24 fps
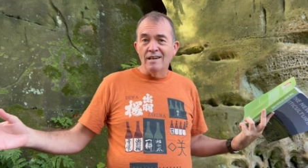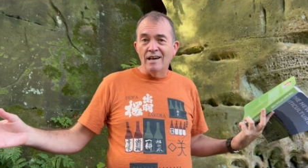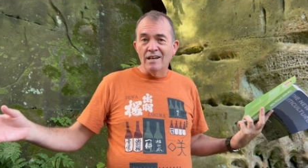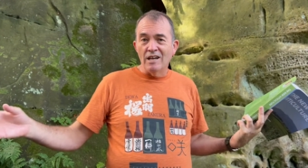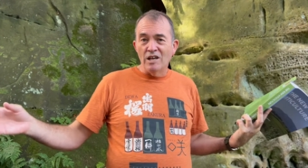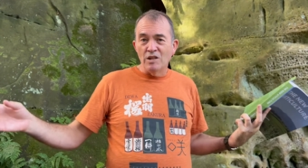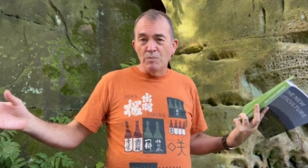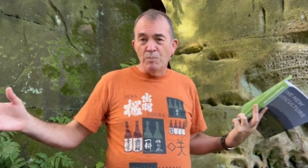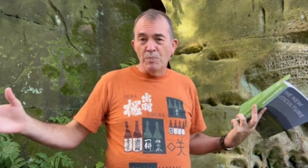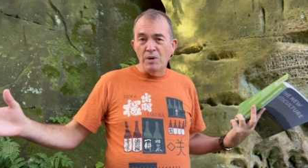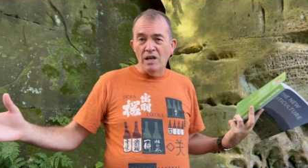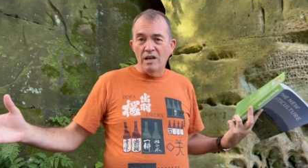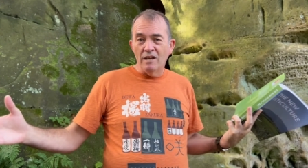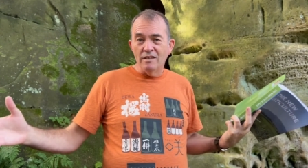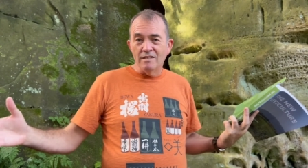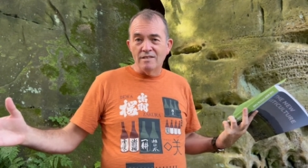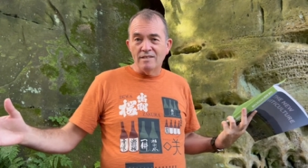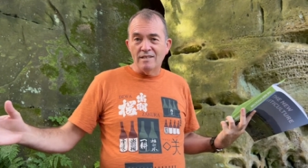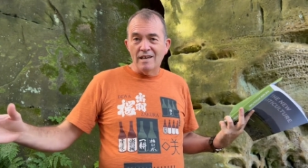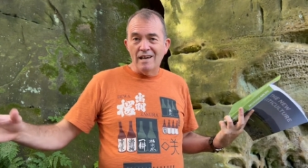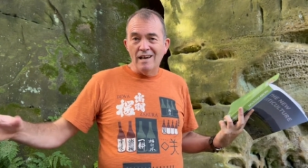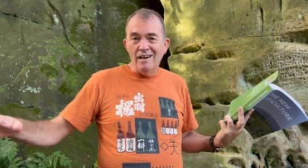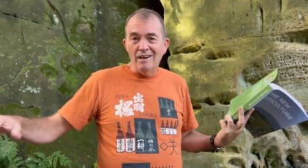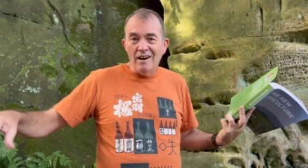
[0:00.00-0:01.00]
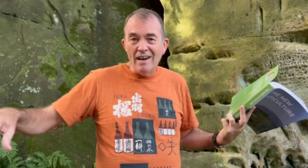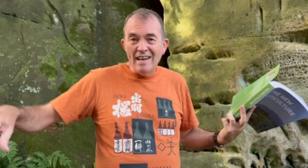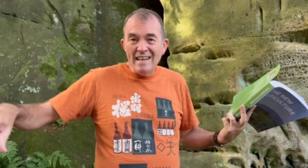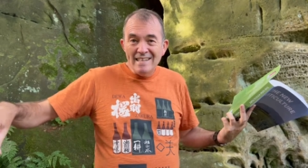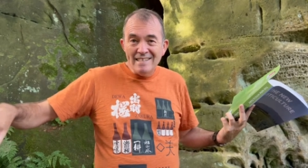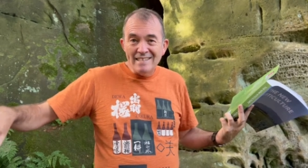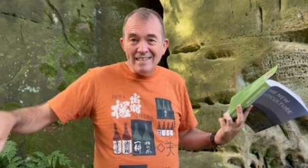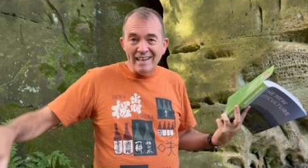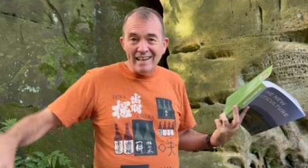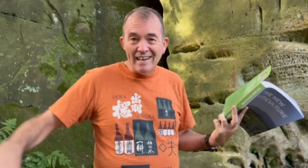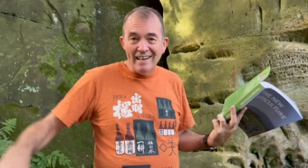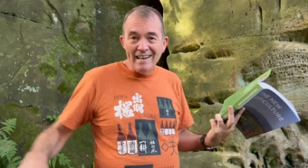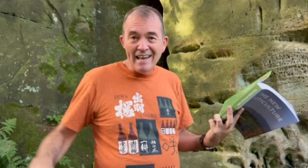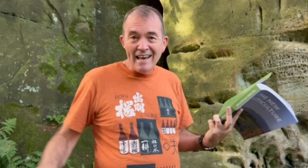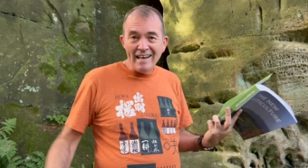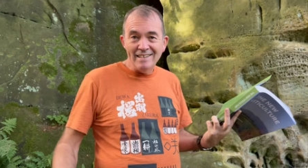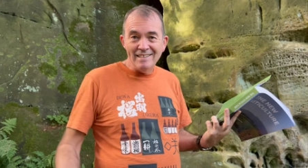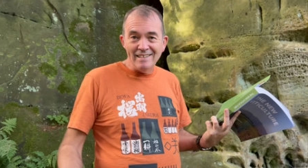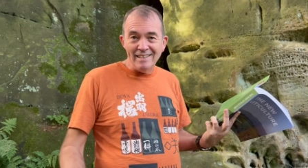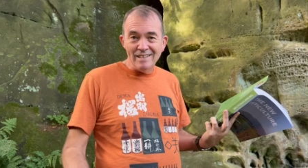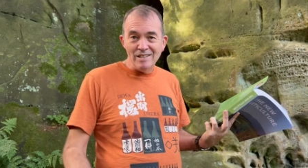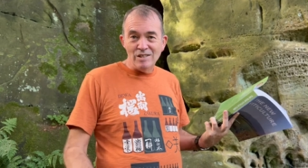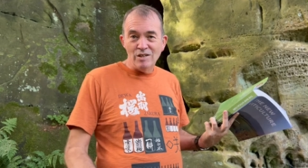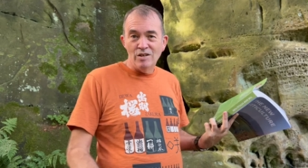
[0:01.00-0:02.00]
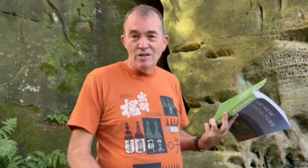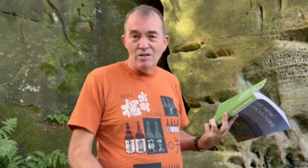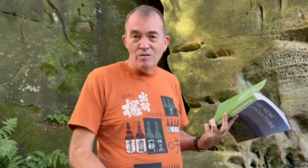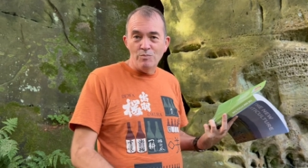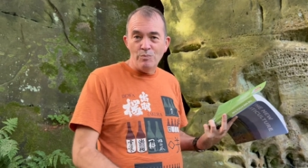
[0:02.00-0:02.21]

and other plants that are interconnected